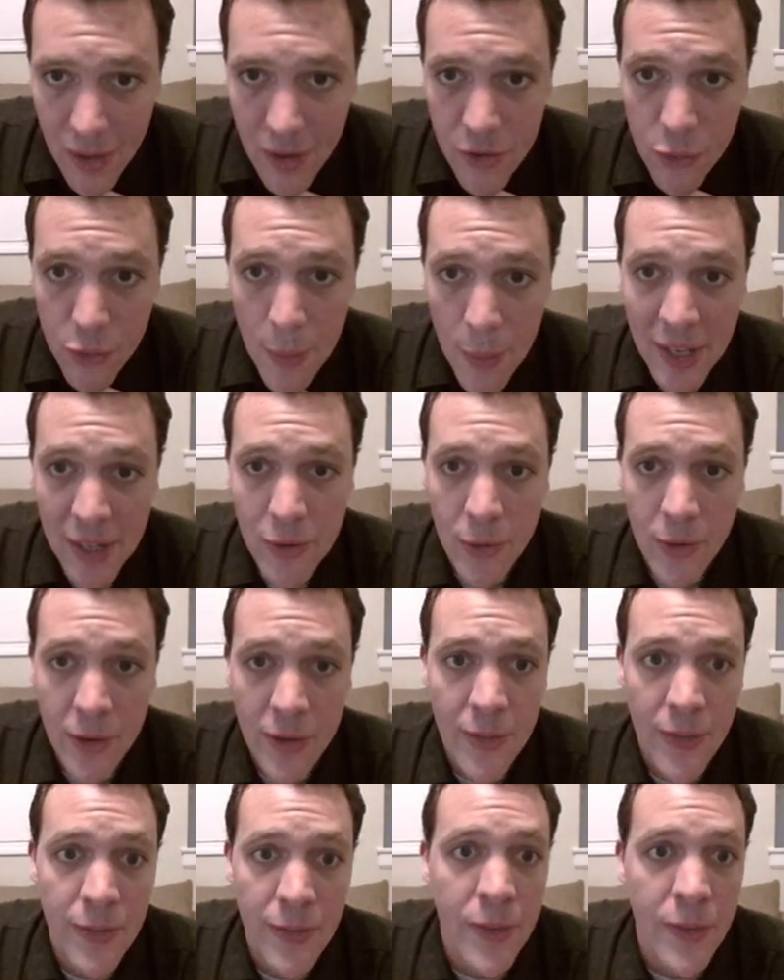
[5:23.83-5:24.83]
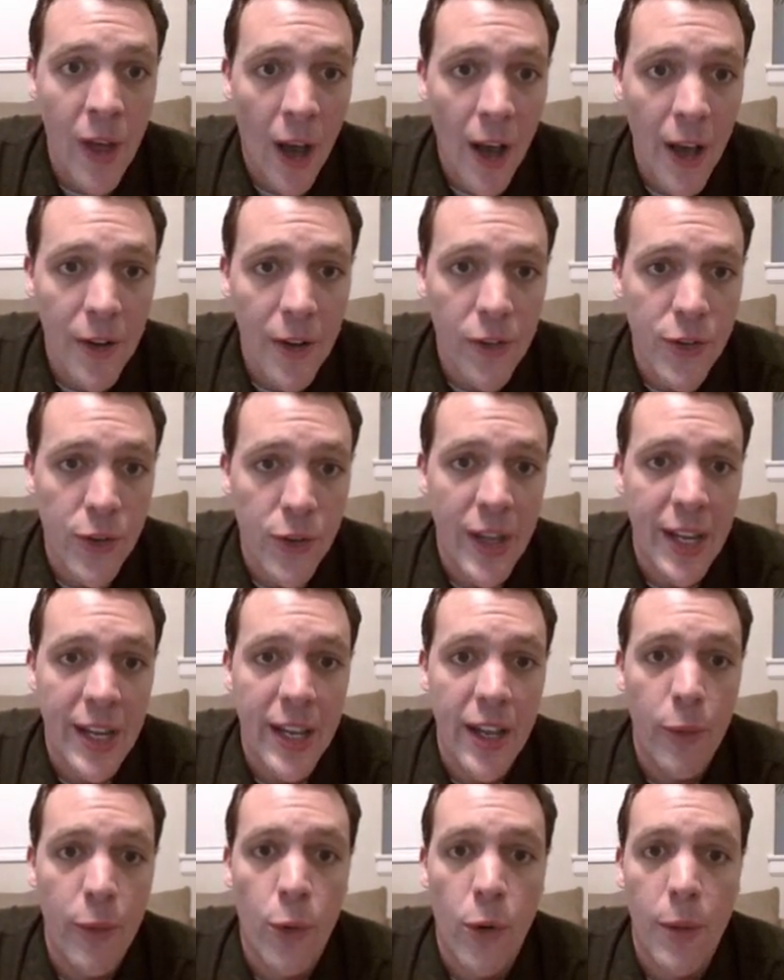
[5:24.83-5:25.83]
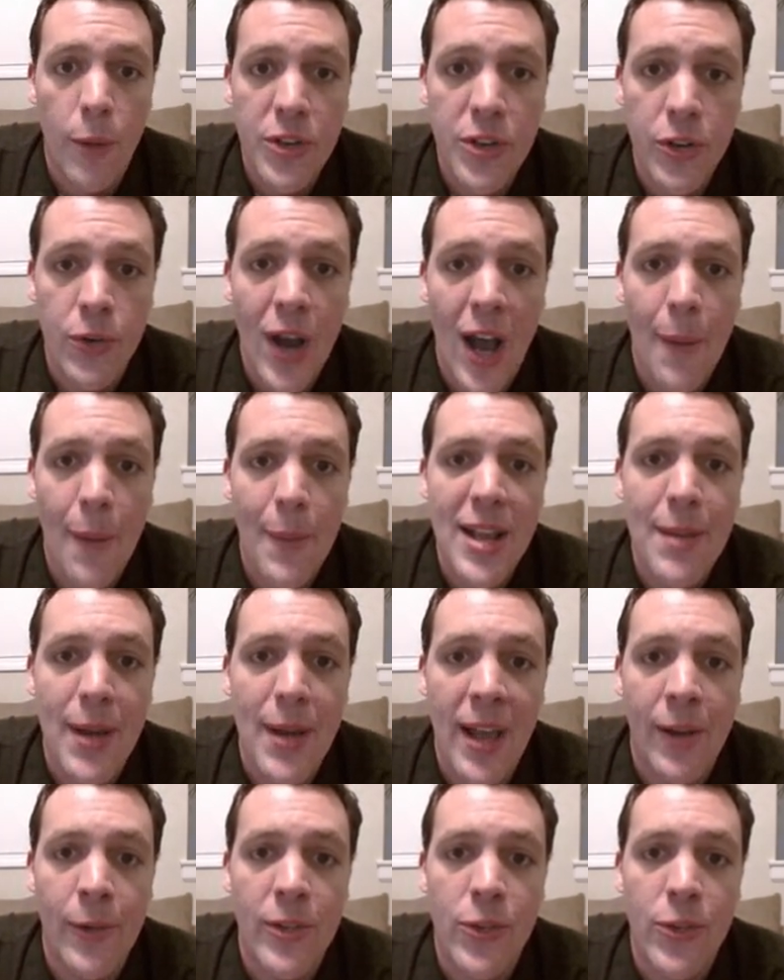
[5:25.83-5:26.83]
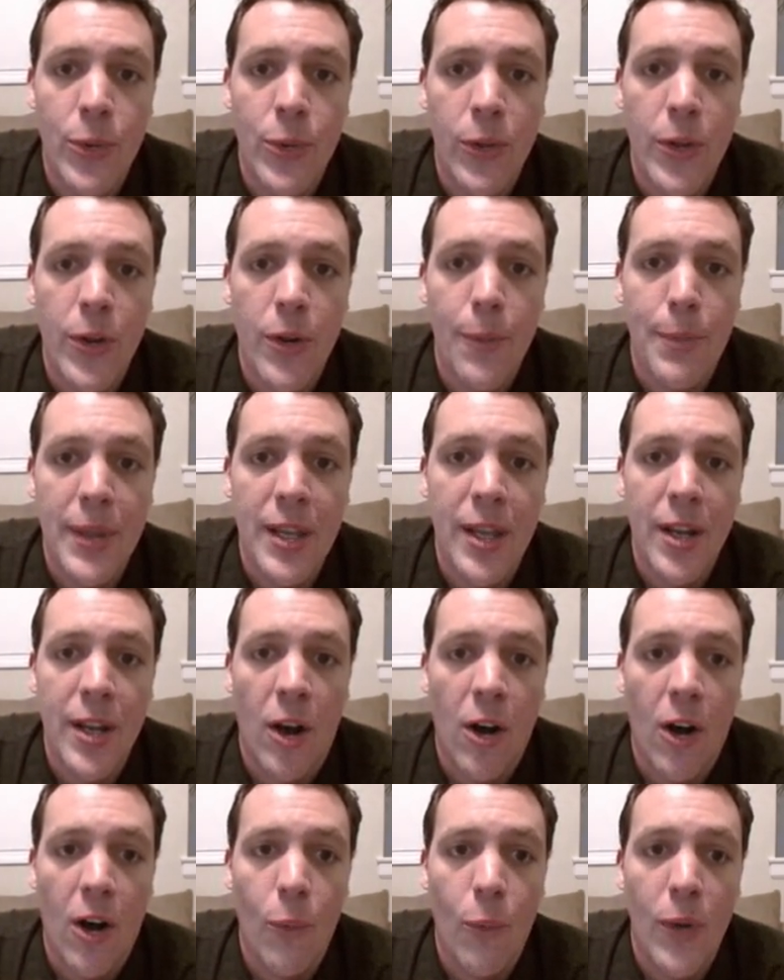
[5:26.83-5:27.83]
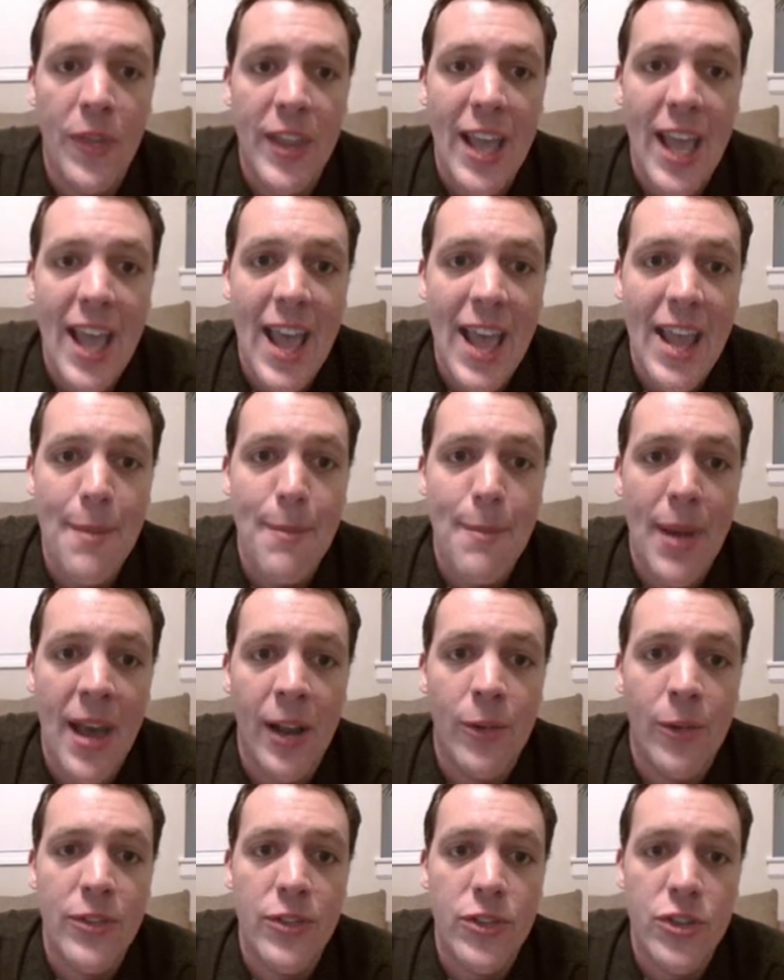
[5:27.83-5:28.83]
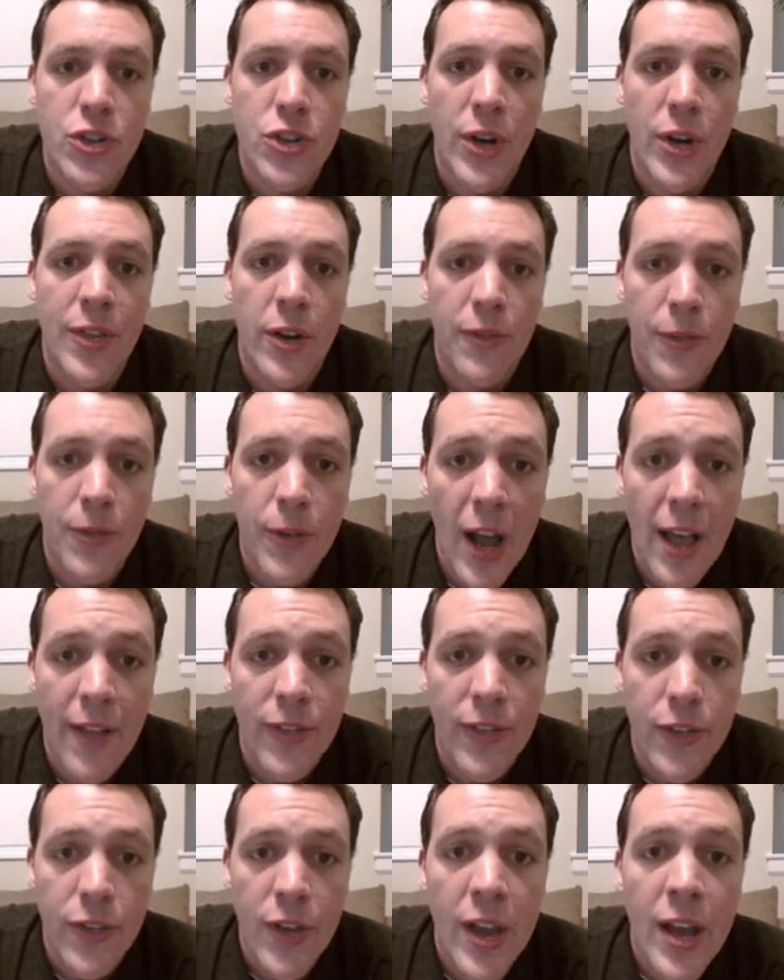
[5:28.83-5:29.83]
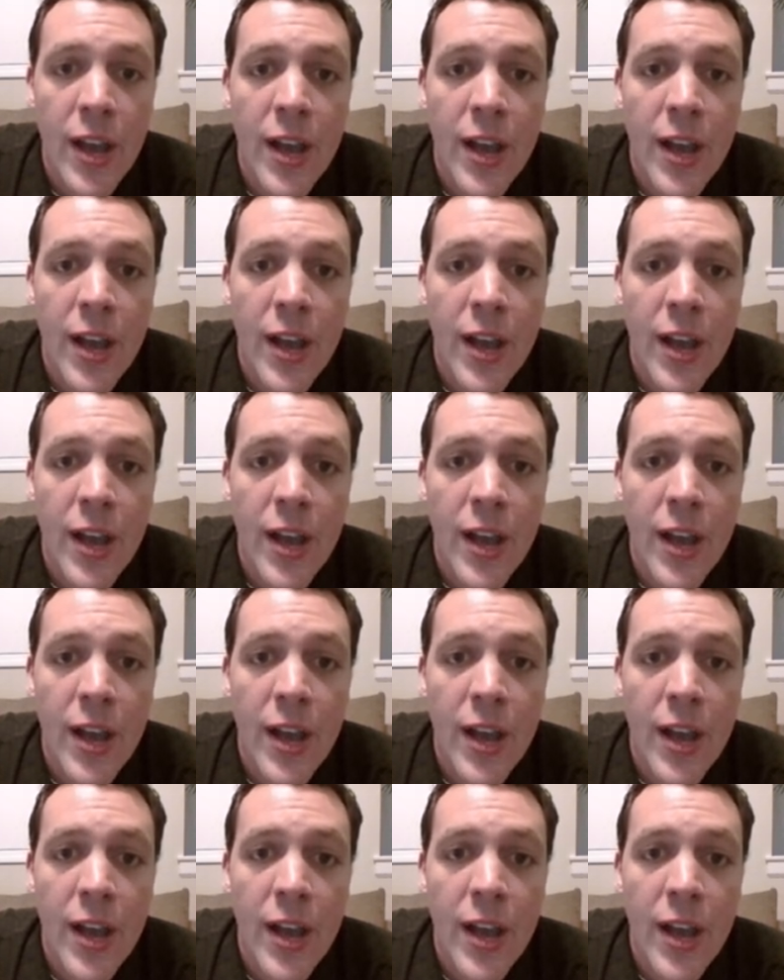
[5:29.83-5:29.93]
swimming toward the huddle so they can get warm too. How many penguins will there be in all when the 8 penguins join their friends?